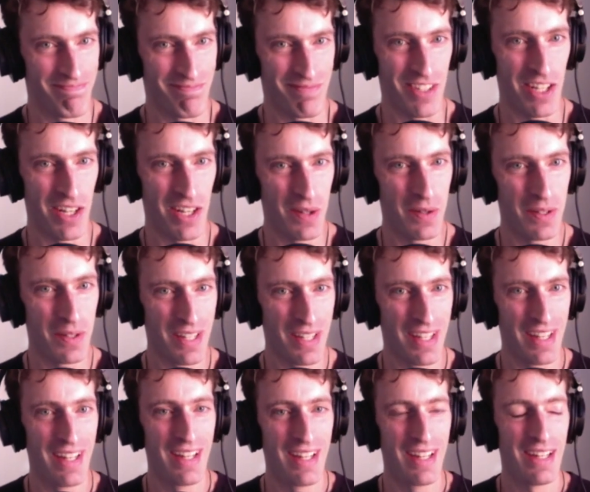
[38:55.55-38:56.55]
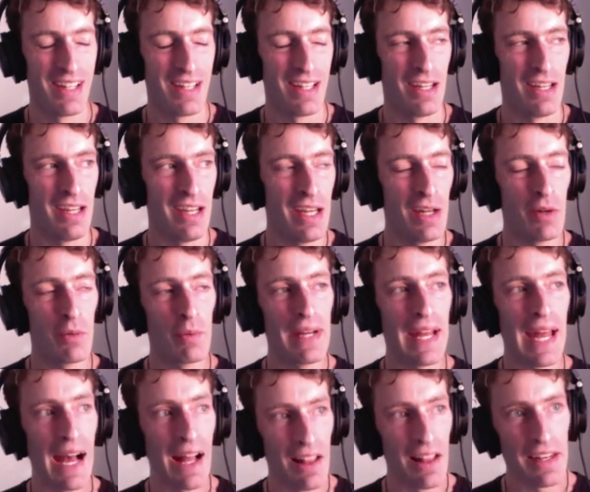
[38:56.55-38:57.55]
In
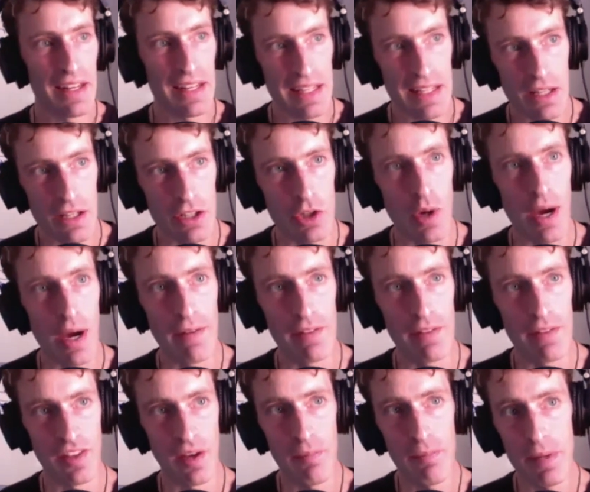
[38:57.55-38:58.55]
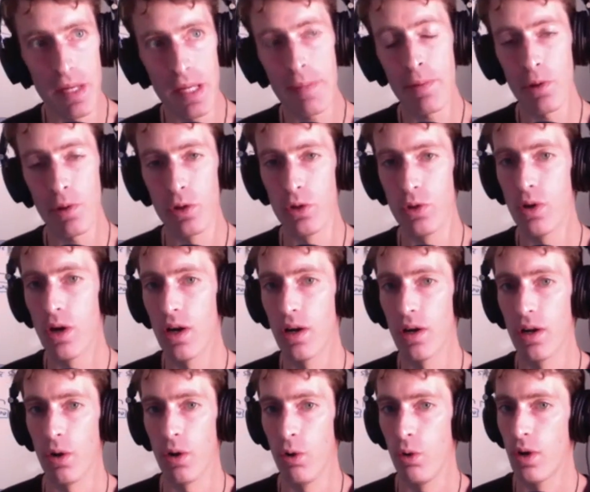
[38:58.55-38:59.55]
reality, you have some people who
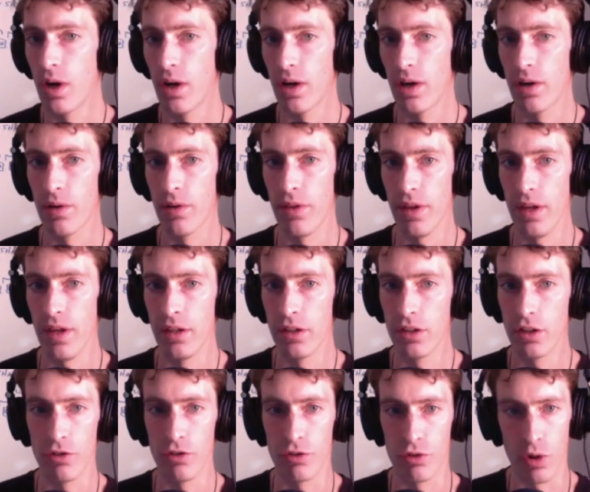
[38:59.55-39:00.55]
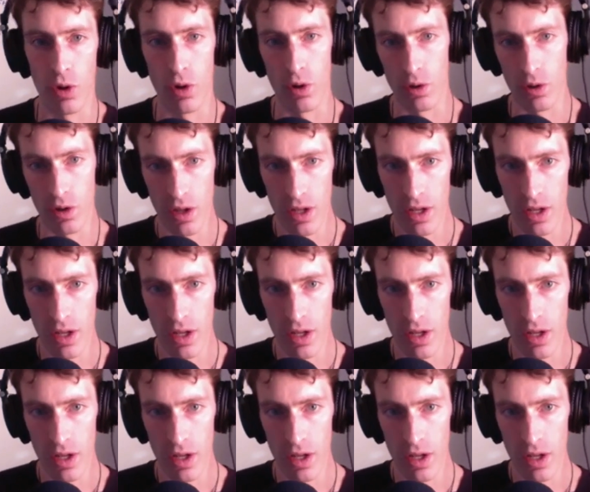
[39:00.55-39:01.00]
are in control.